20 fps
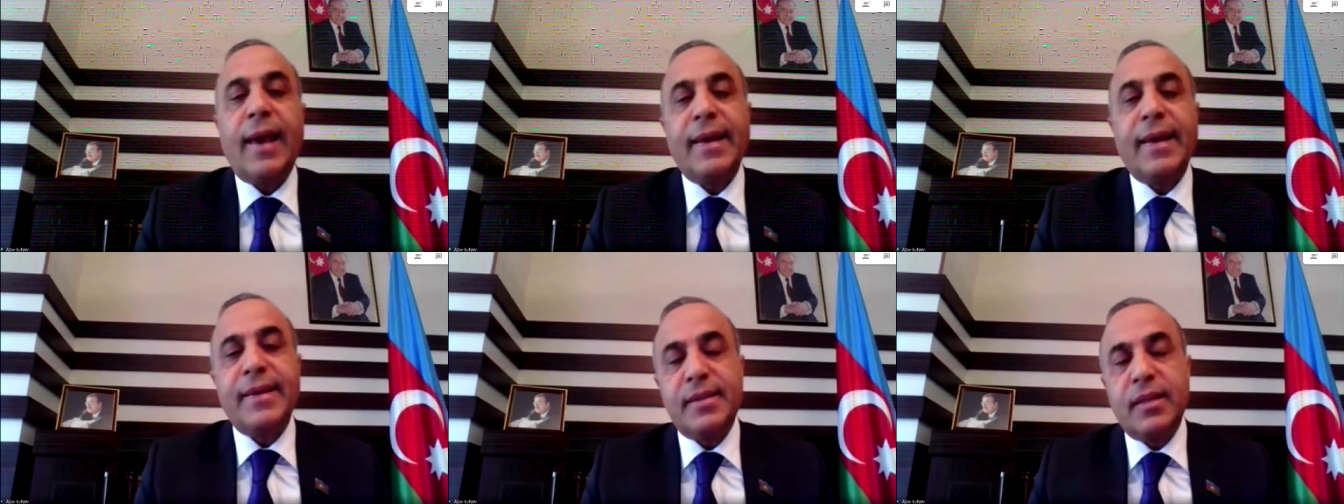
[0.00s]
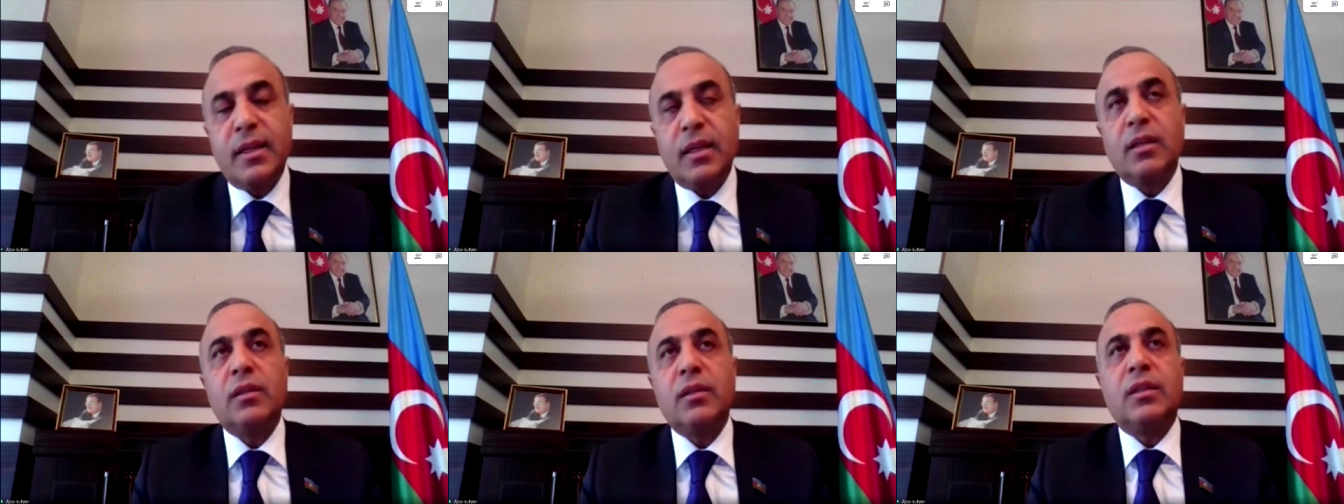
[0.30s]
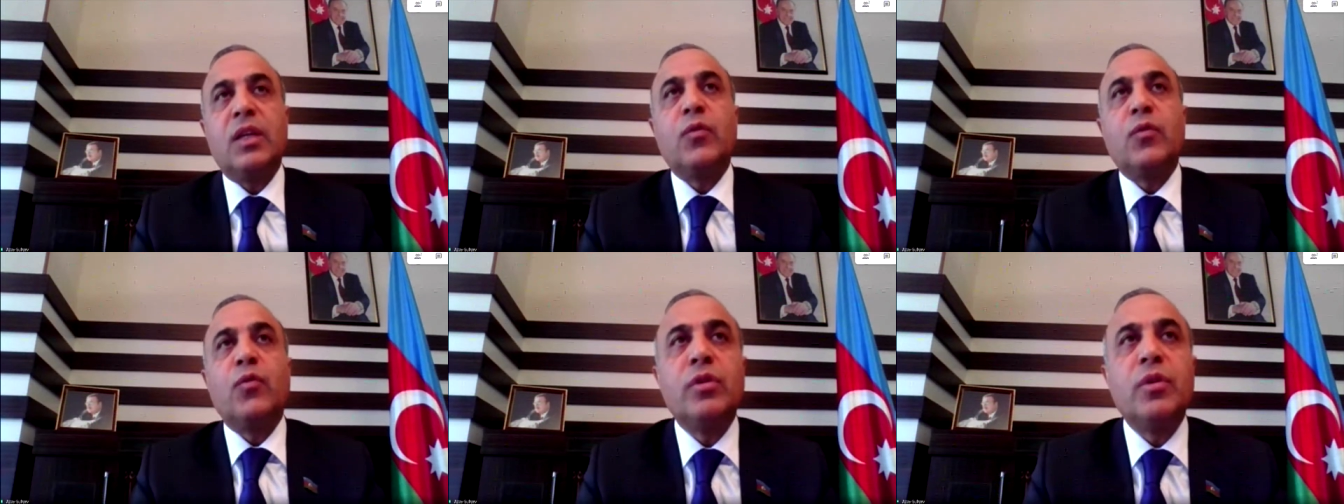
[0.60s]
I
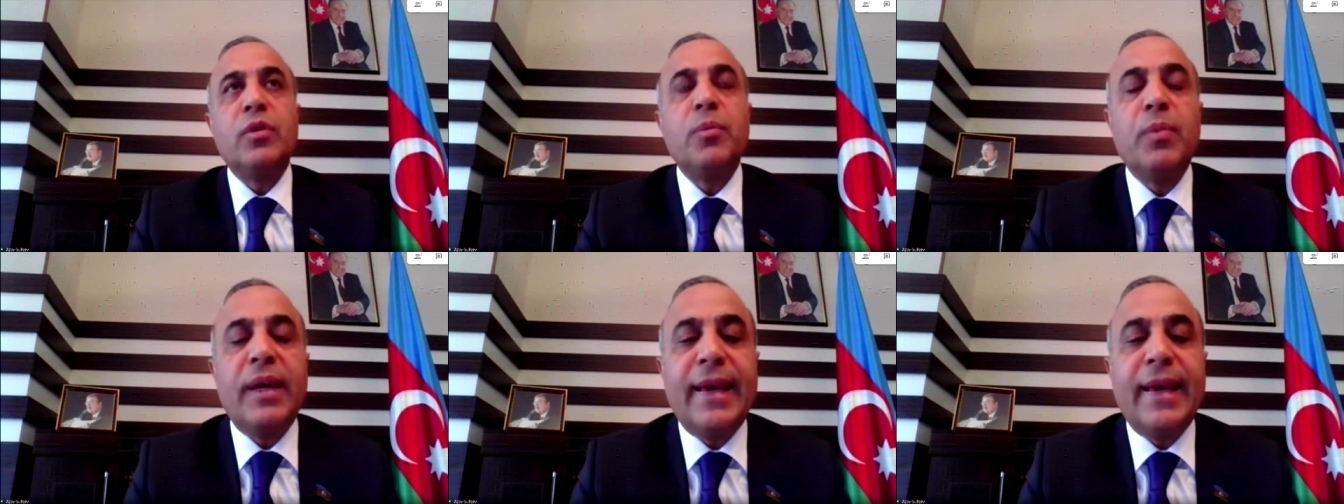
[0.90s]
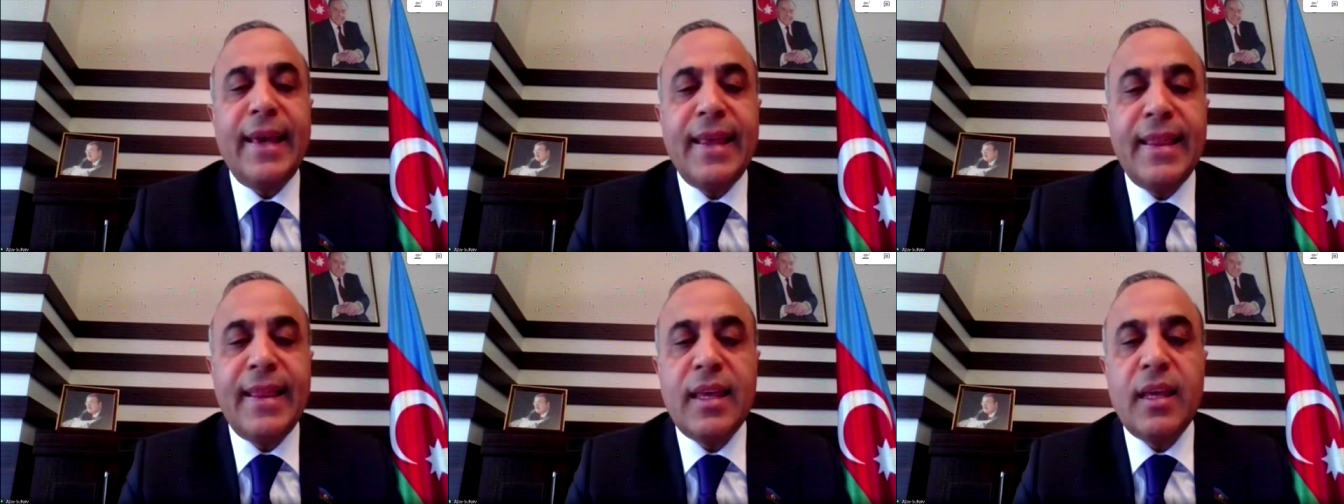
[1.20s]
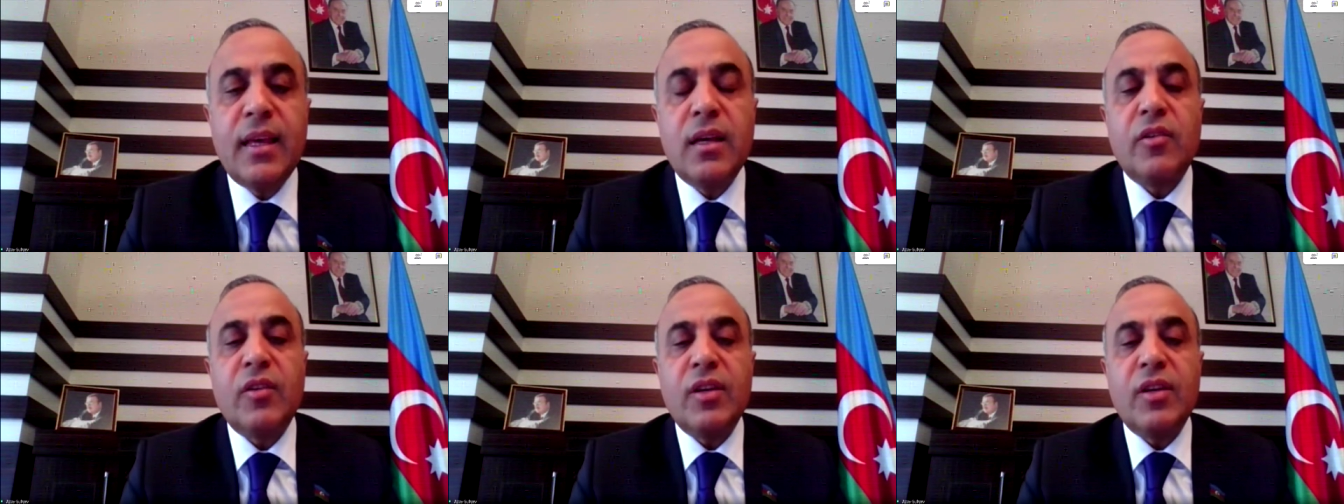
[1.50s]
think there wouldn't be
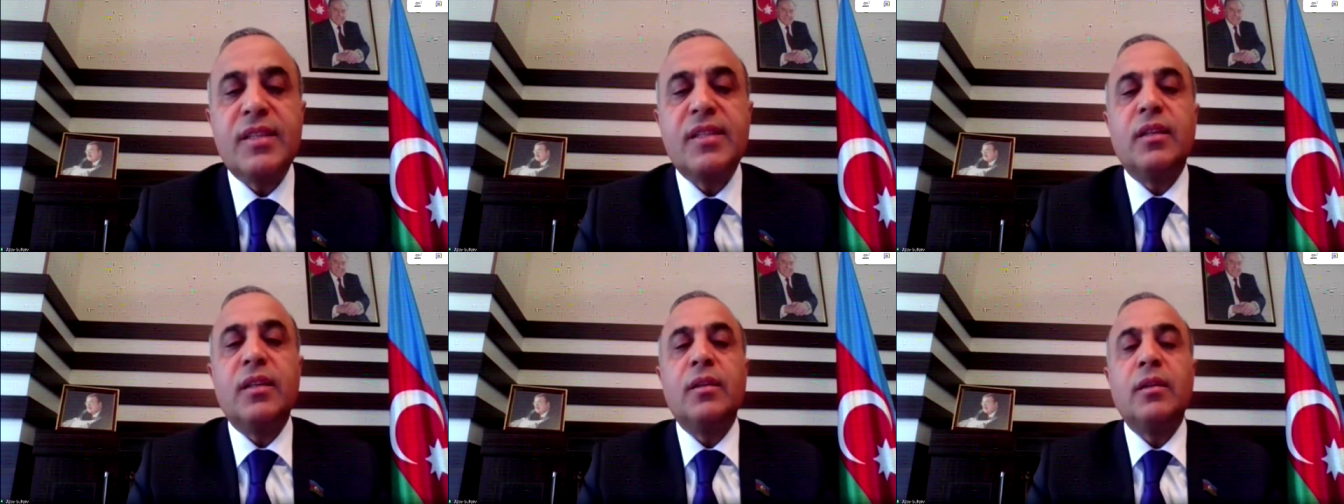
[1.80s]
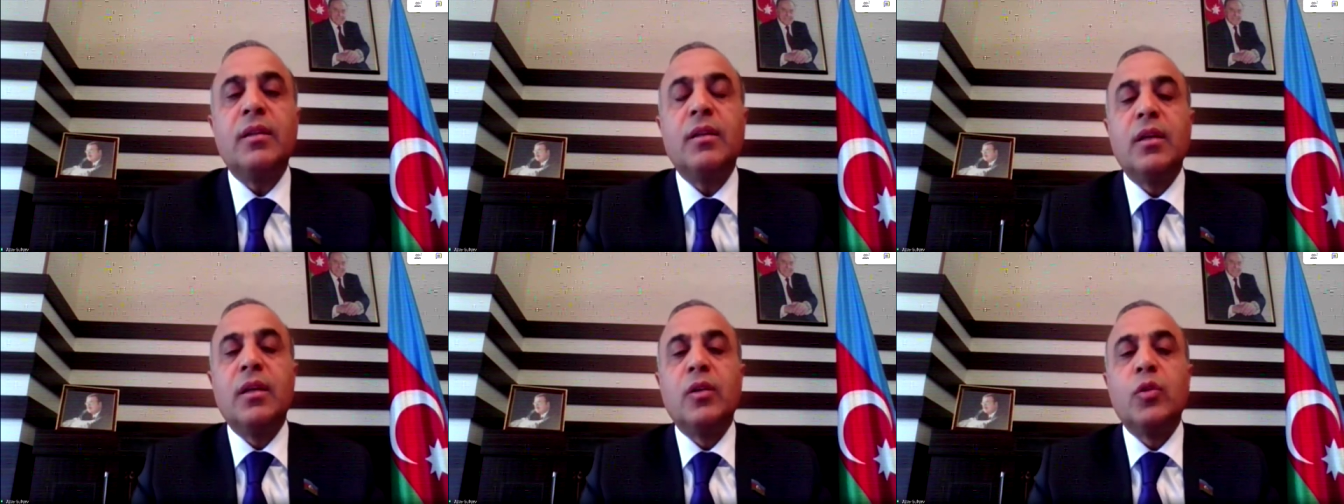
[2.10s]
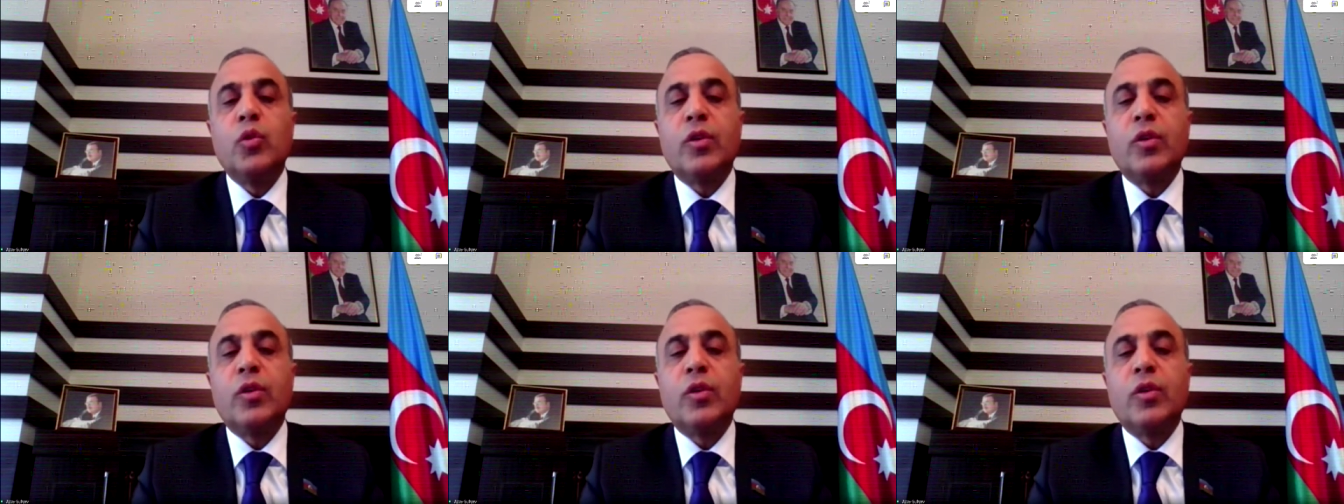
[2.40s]
any reason